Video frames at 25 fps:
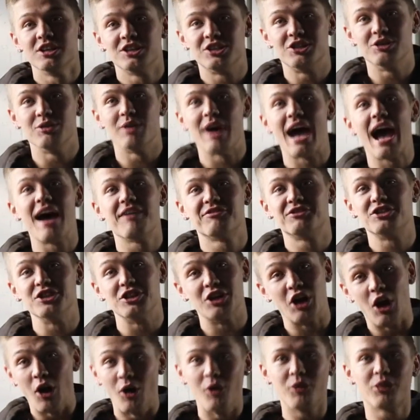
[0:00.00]
to have to
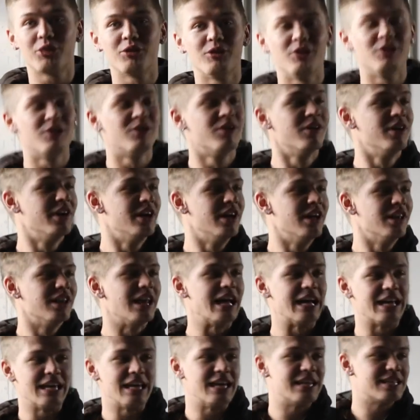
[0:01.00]
go through.
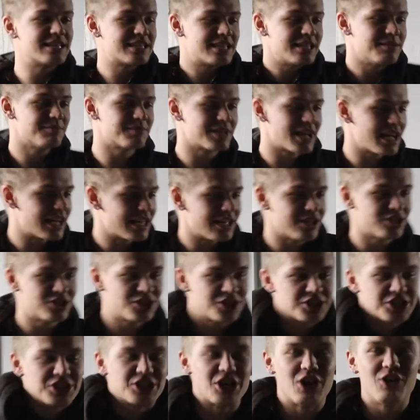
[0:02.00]
Like, it seems like it's
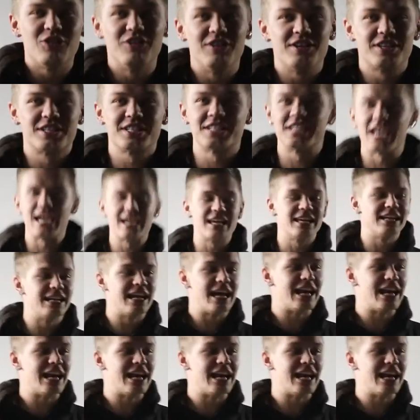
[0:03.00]
just so second